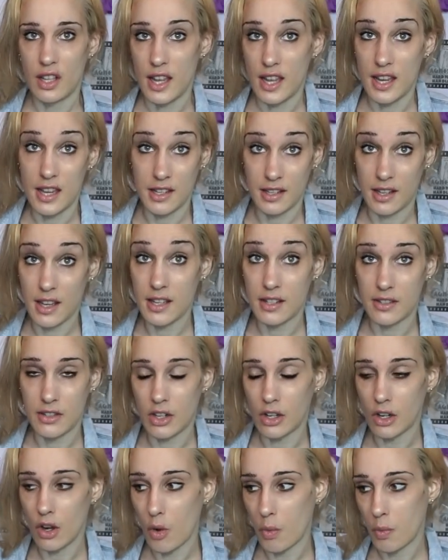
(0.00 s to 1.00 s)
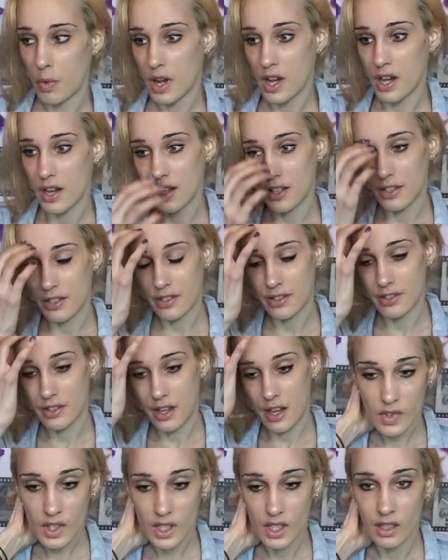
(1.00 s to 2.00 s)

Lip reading: it's a lot worse.